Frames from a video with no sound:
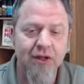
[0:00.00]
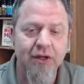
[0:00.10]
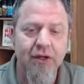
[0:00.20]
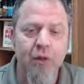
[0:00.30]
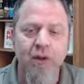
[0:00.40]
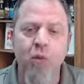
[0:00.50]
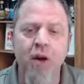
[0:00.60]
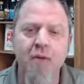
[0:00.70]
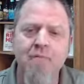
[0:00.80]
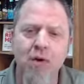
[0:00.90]
you know, and
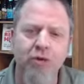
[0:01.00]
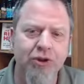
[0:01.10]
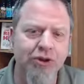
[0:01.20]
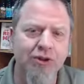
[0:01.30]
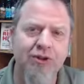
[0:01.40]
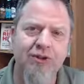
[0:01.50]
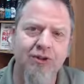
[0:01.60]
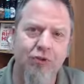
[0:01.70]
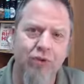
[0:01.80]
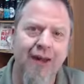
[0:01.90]
what emotions
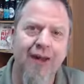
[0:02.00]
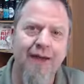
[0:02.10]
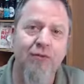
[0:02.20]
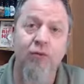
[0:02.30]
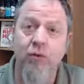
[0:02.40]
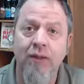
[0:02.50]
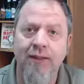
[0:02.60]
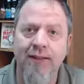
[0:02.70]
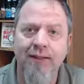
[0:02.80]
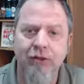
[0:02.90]
does red
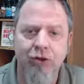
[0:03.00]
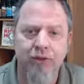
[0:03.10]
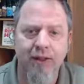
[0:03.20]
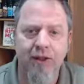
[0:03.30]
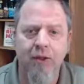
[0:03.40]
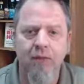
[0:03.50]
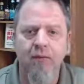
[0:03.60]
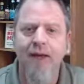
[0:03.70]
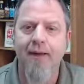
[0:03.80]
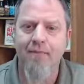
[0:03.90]
really trigger,
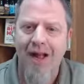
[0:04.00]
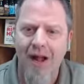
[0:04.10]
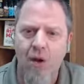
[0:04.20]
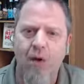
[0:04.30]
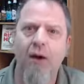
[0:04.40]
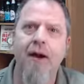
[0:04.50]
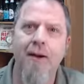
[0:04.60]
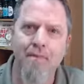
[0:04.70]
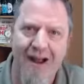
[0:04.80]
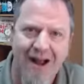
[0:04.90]
like power
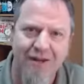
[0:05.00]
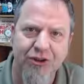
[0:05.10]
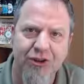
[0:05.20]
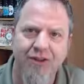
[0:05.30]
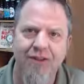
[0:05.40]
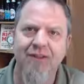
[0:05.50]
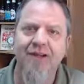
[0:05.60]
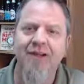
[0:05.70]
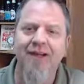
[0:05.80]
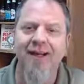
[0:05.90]
and passion
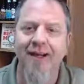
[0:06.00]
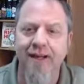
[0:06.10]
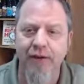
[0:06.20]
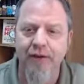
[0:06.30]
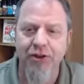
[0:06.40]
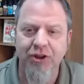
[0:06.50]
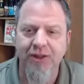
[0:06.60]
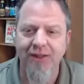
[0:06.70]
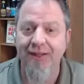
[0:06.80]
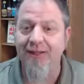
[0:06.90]
and
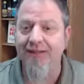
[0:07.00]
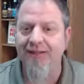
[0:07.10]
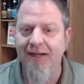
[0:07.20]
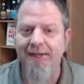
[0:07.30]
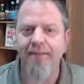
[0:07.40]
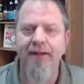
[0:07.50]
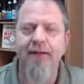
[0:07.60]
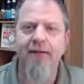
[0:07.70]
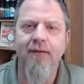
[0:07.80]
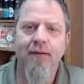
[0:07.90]
energy and excitement?